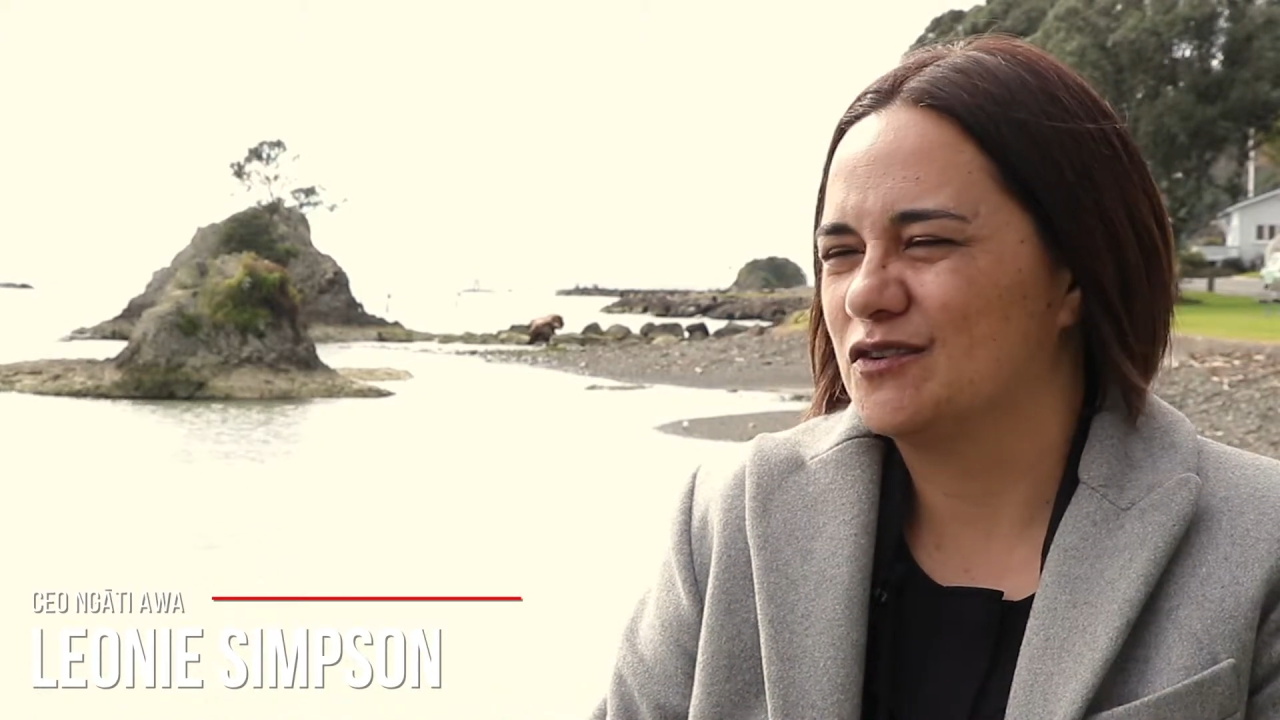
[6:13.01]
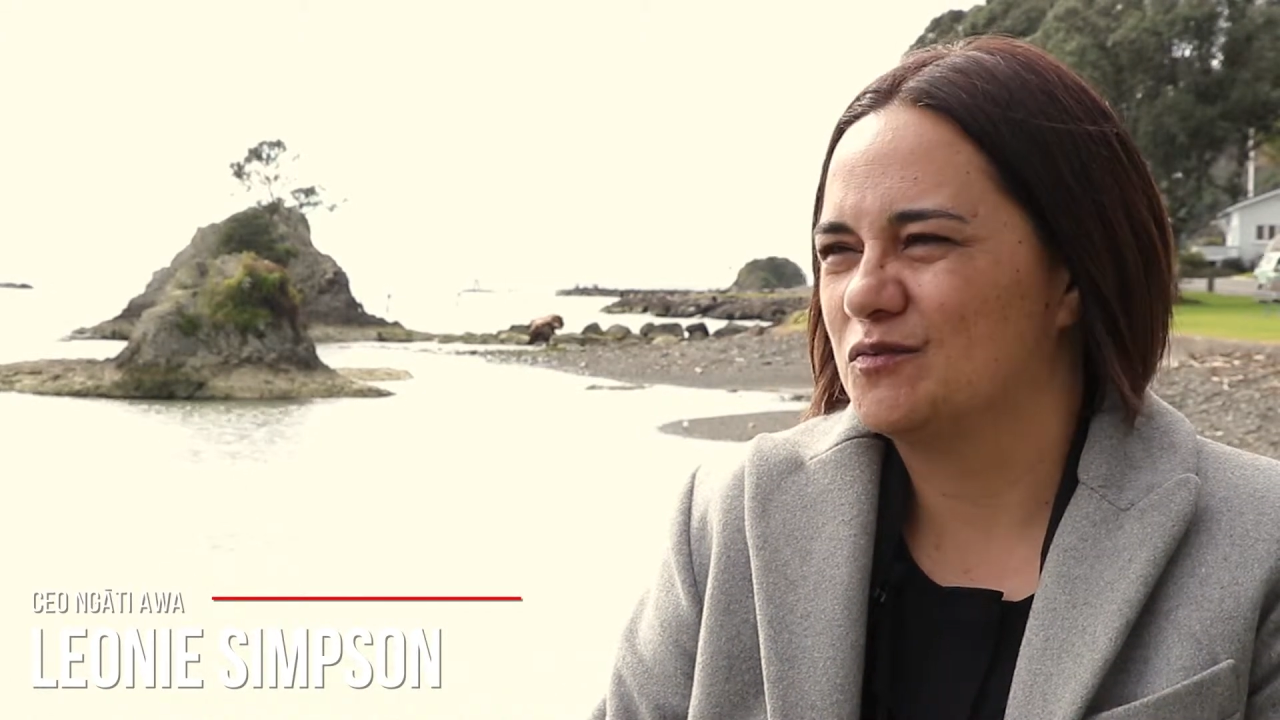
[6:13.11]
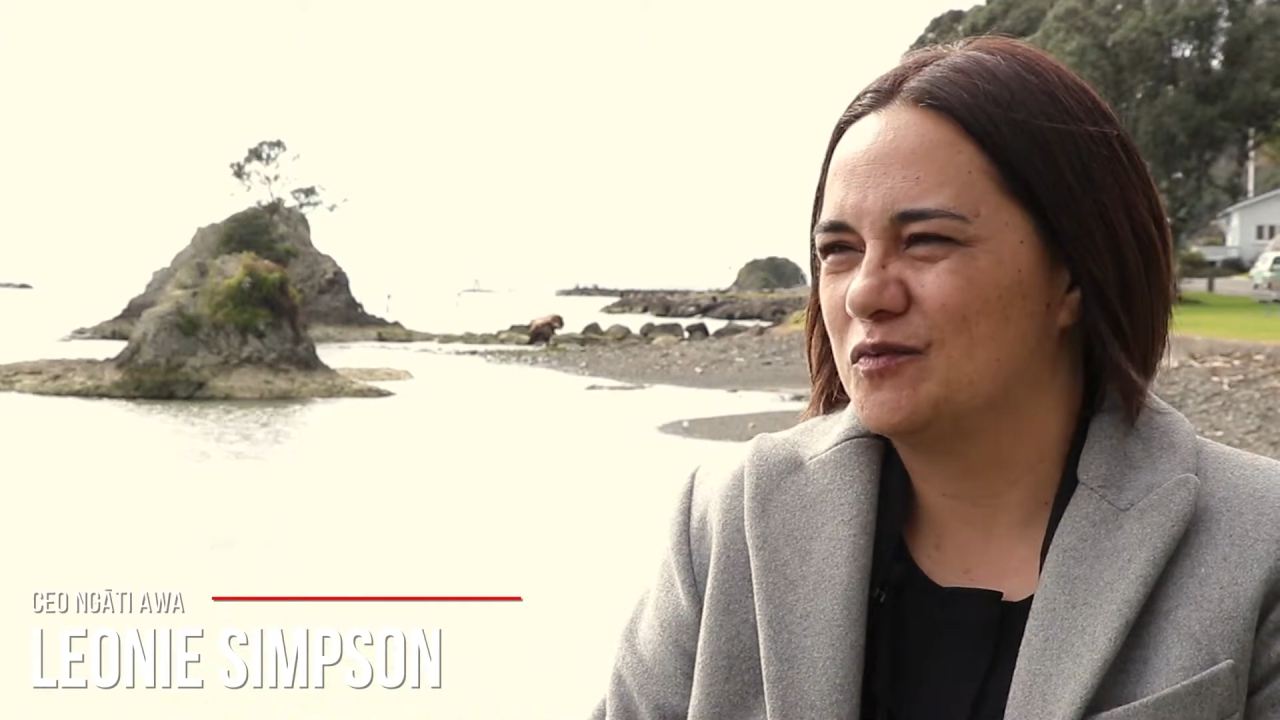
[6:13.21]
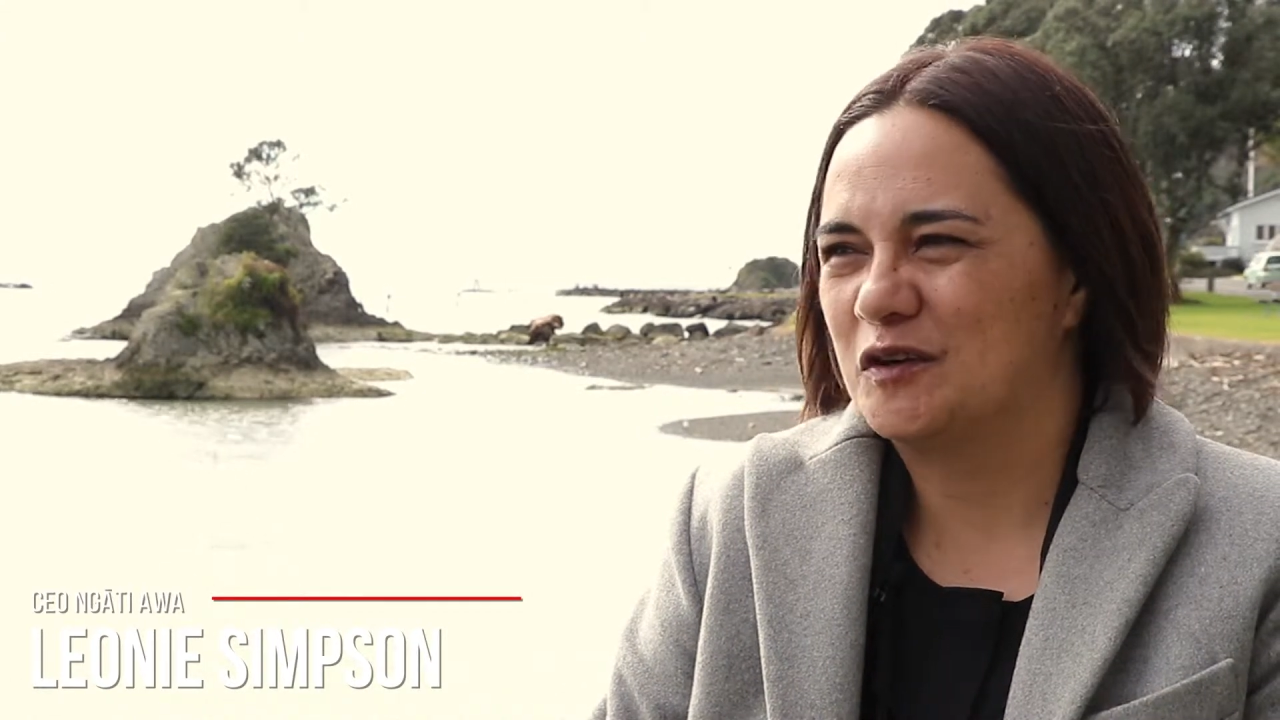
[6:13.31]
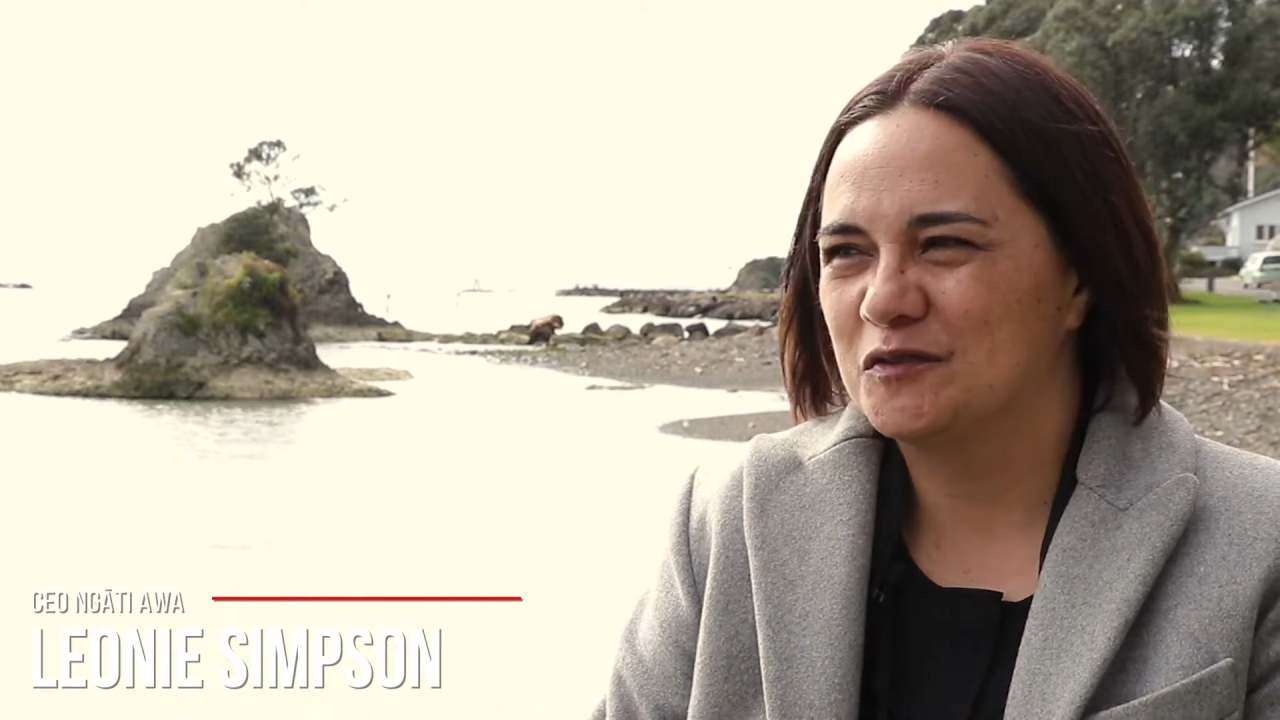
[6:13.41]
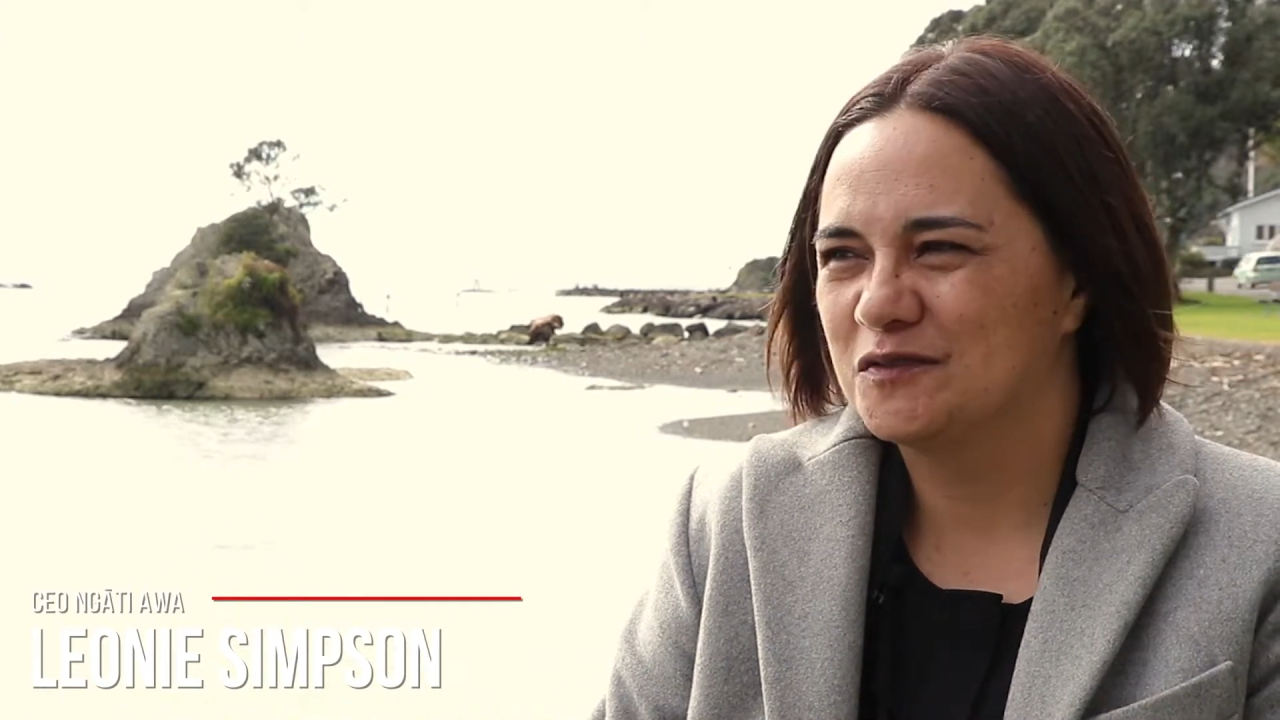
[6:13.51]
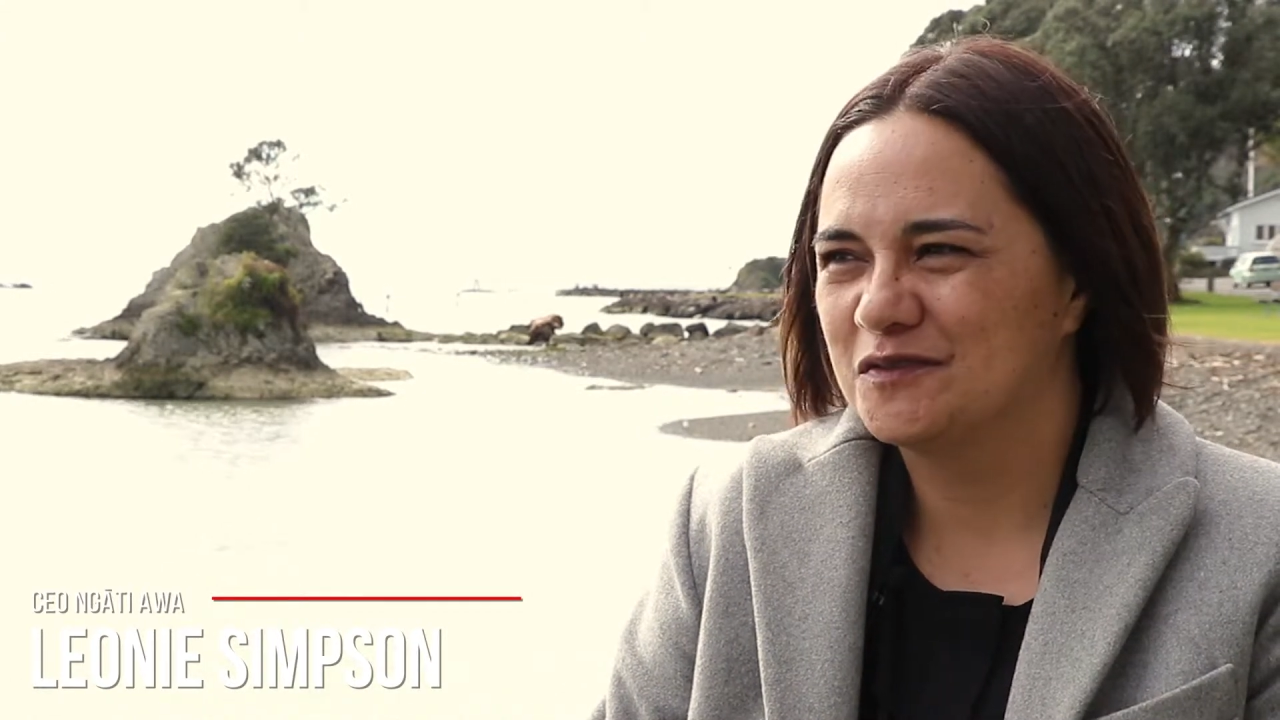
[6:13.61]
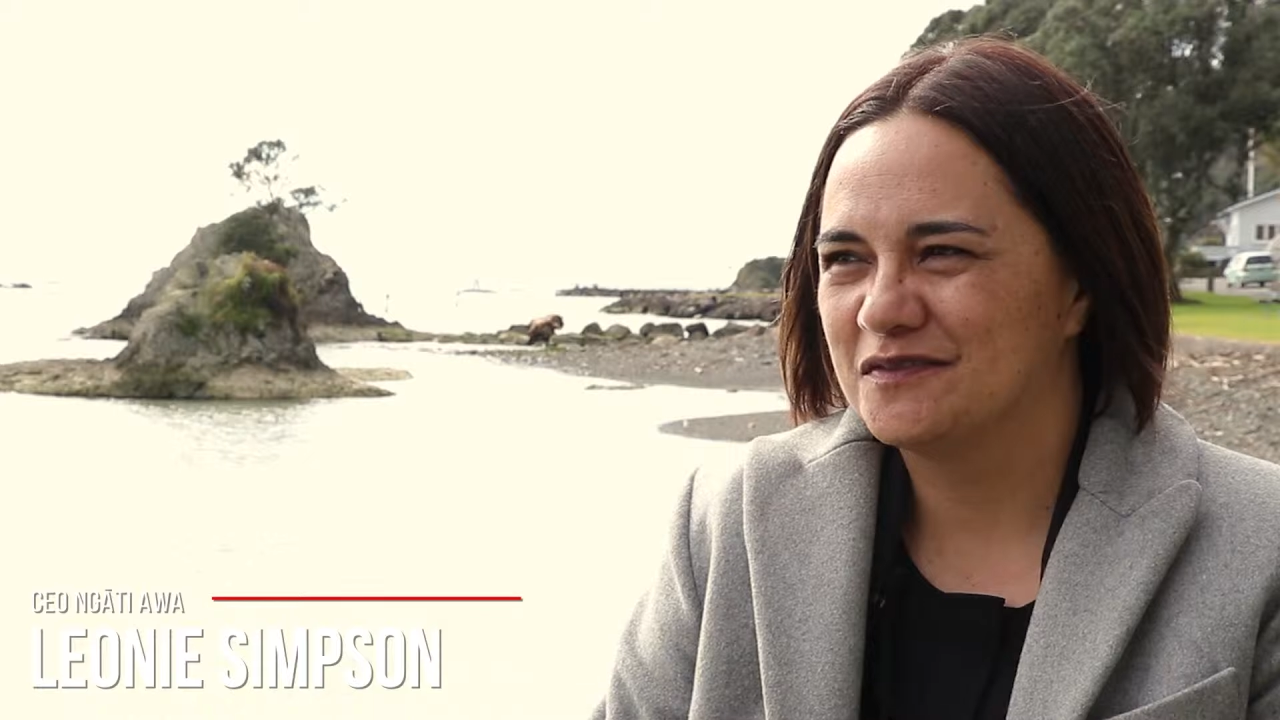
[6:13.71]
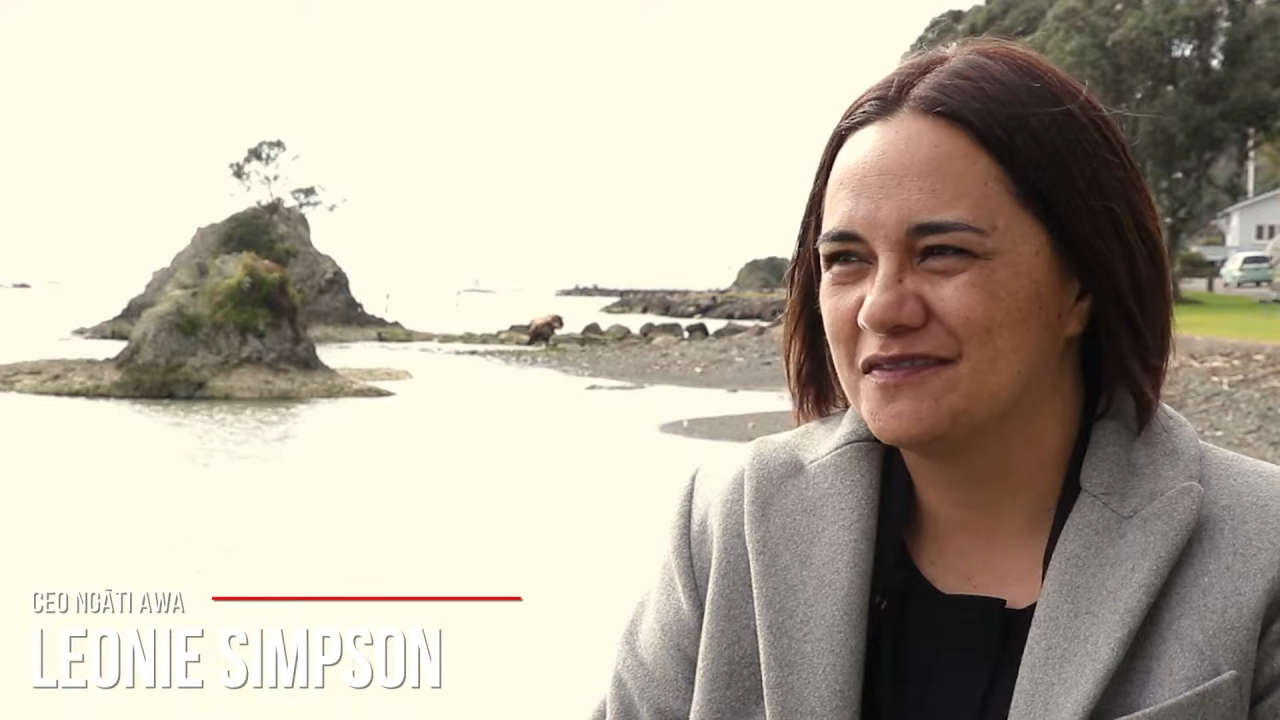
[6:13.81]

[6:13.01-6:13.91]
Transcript: goodwill